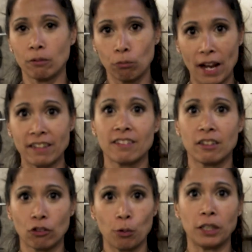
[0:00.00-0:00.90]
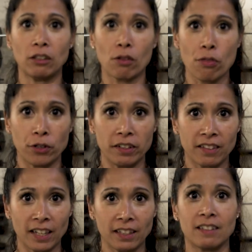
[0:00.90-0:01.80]
rest the 20 to 30
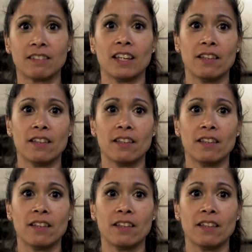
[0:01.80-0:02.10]
seconds,